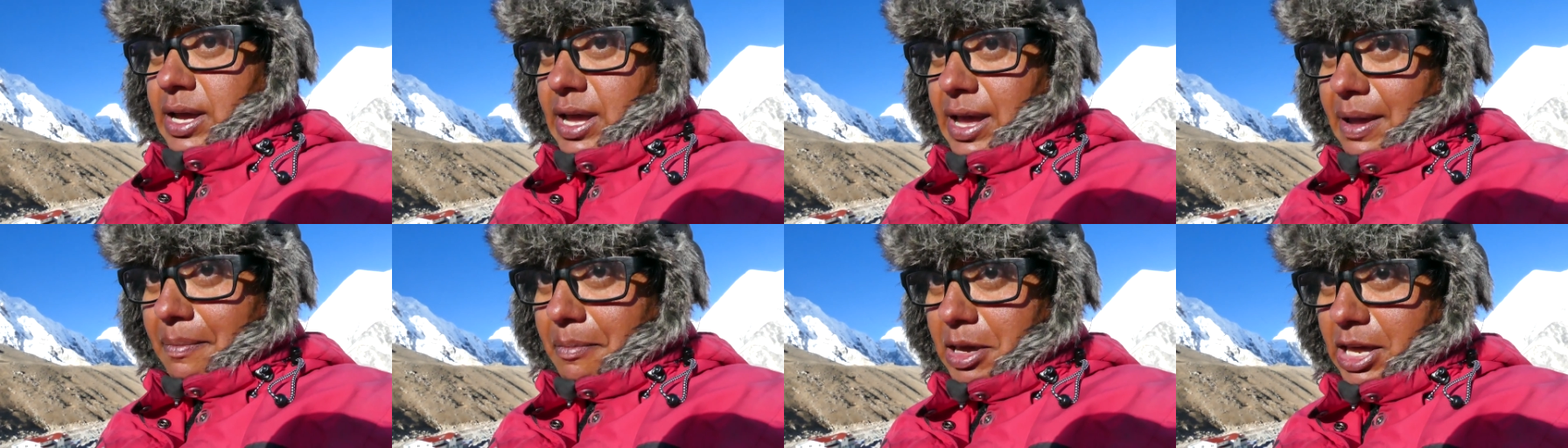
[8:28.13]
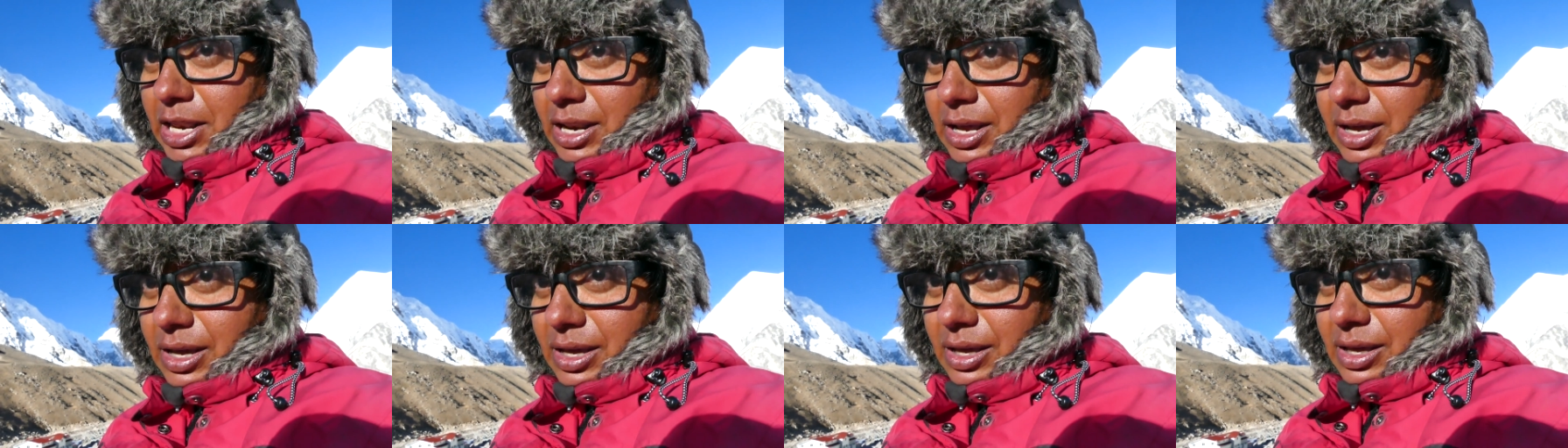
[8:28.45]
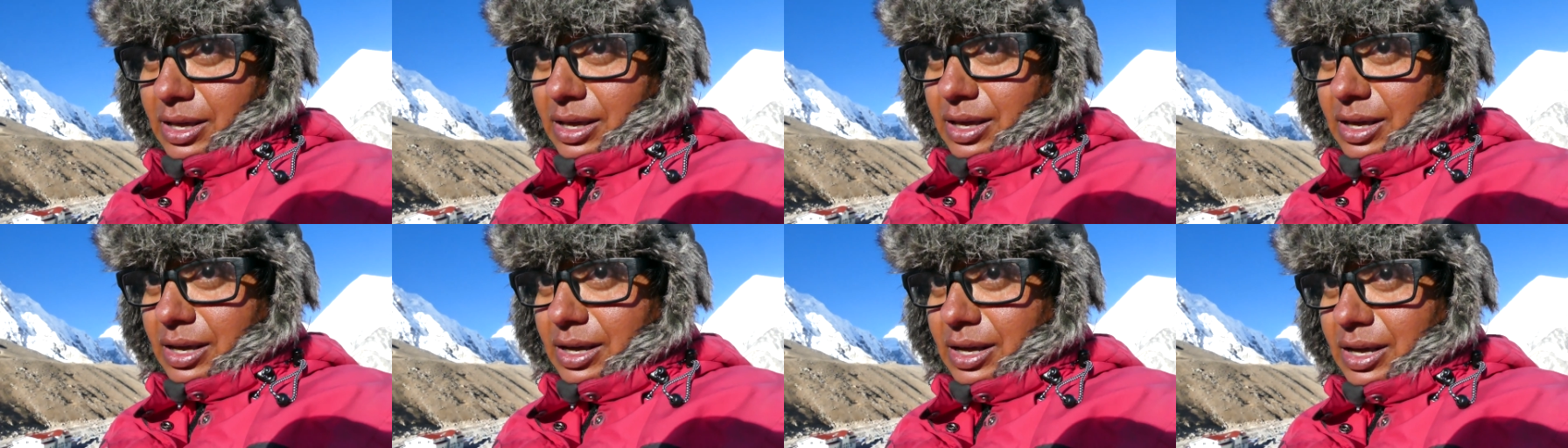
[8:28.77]
I mean
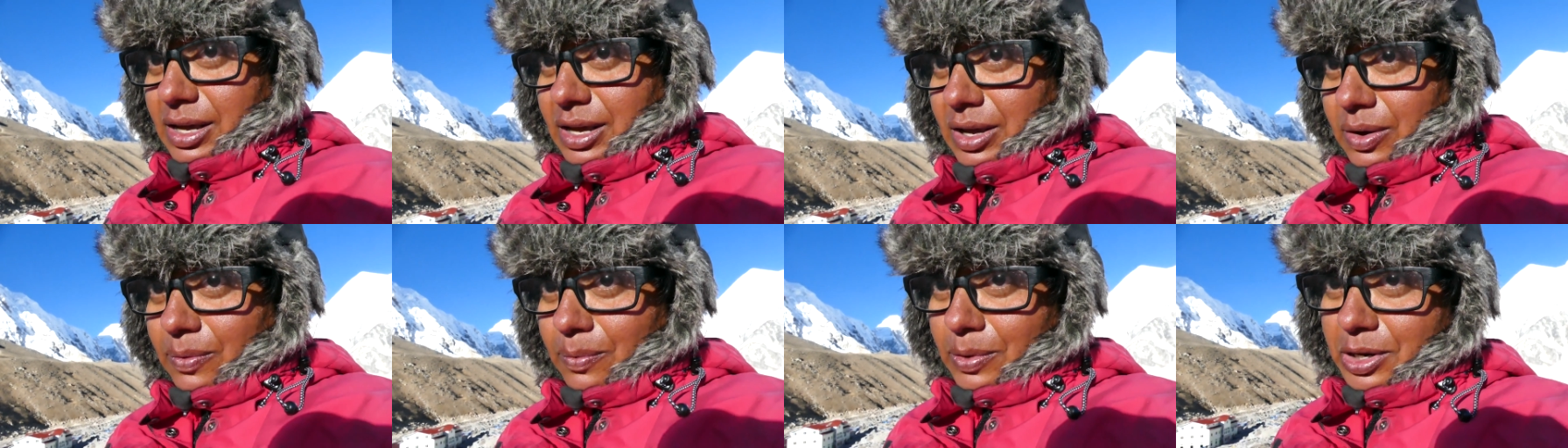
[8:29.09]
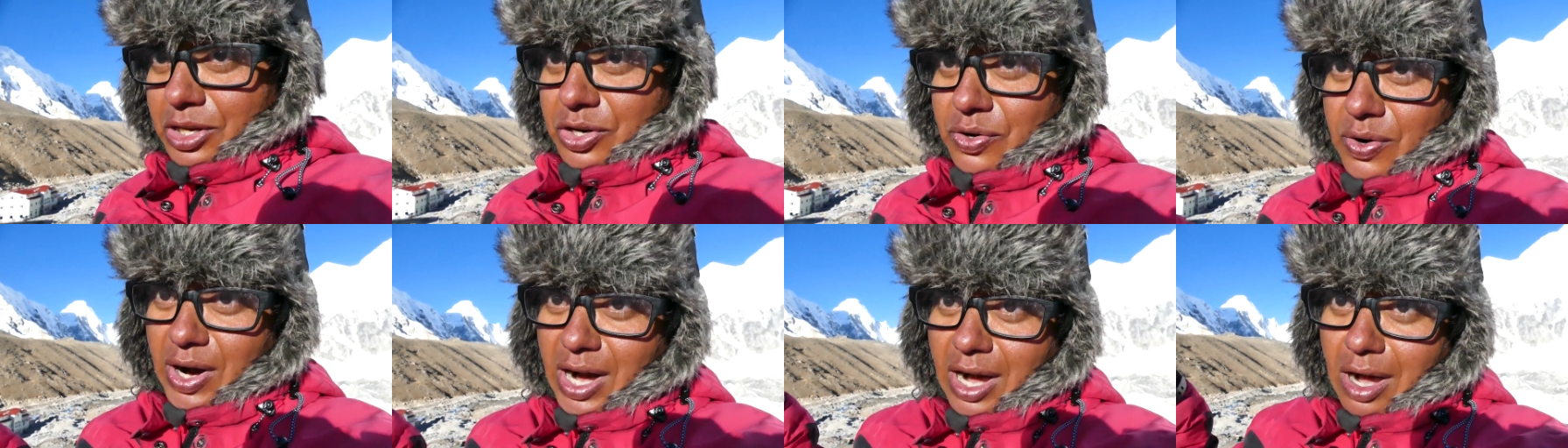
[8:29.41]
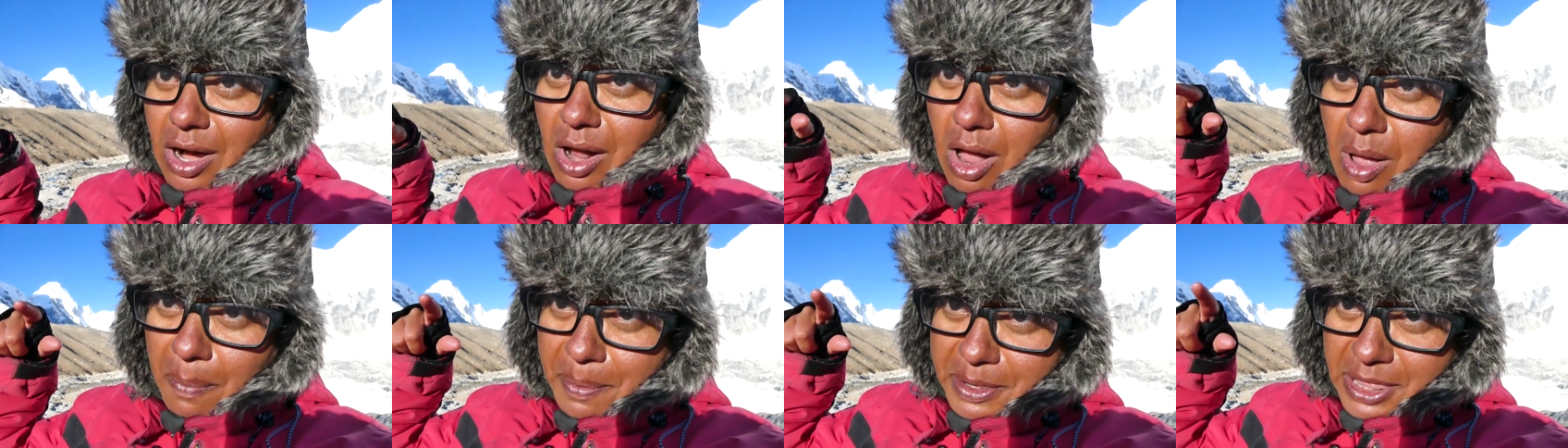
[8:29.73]
when you
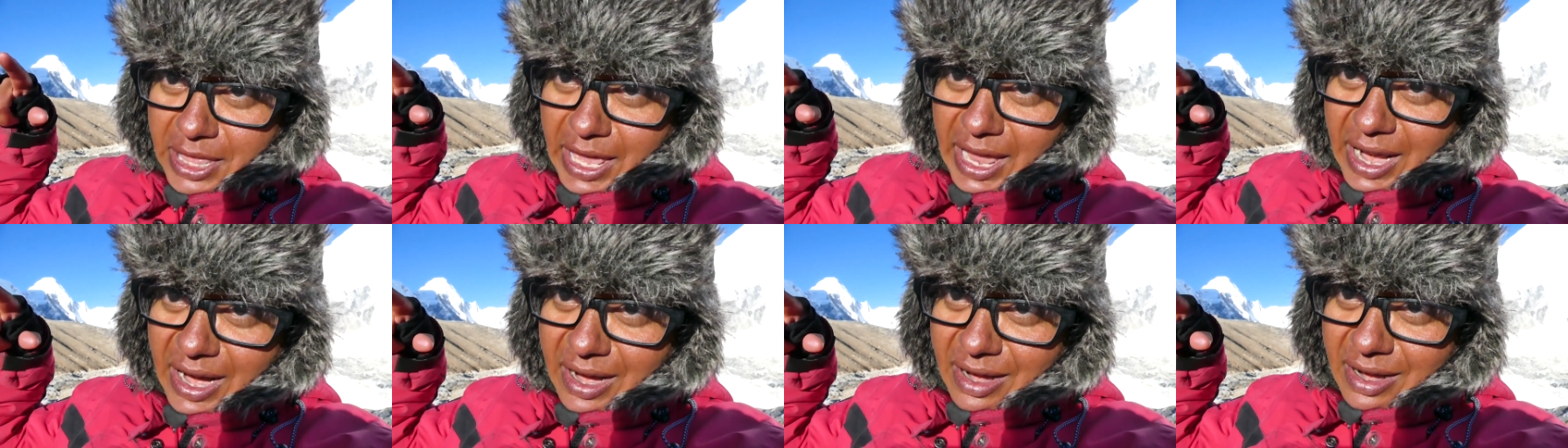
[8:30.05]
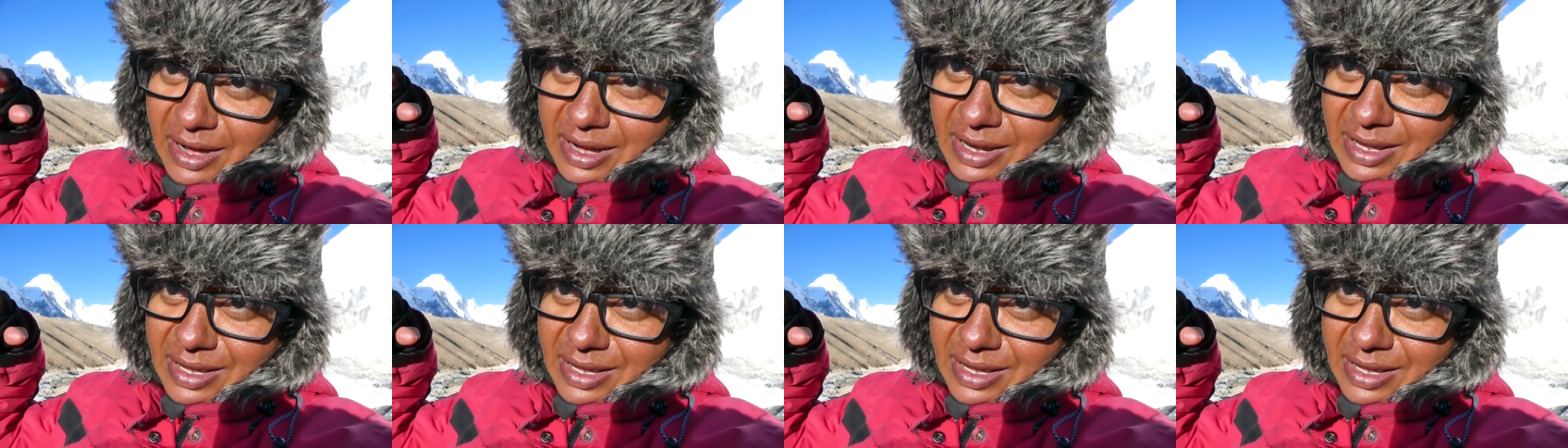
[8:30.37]
are up there